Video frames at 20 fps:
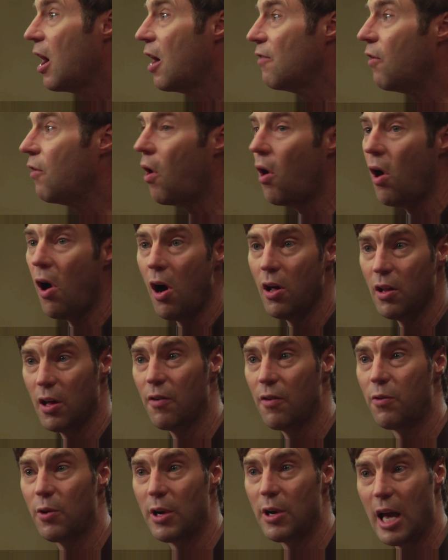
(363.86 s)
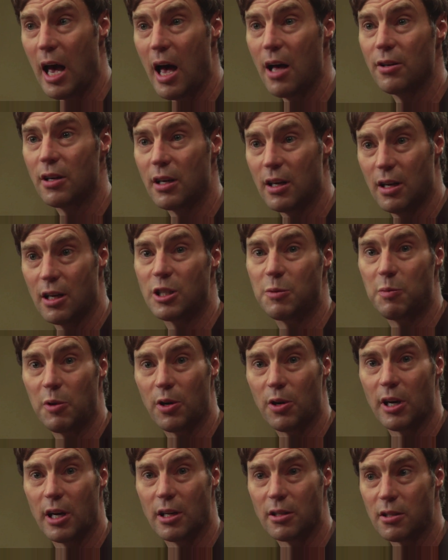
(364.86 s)
of all of reality and
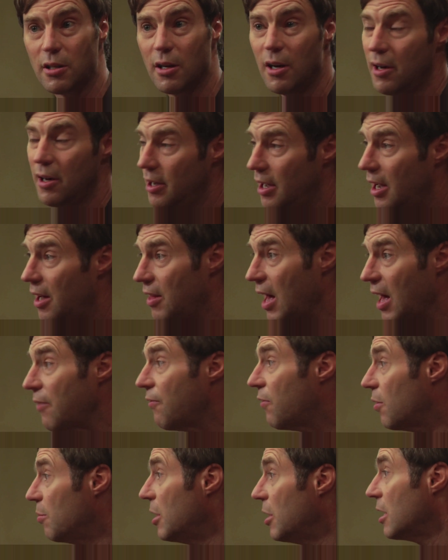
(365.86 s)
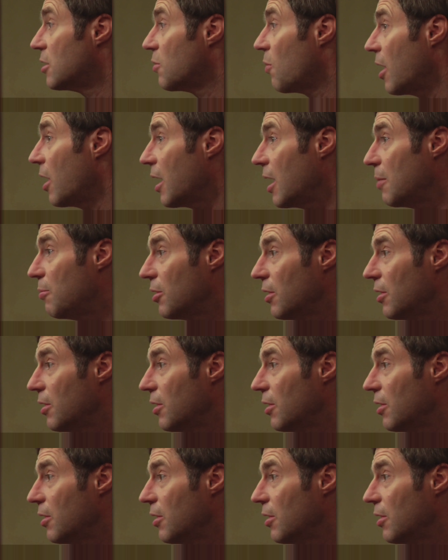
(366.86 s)
experience. And that, for me, is why I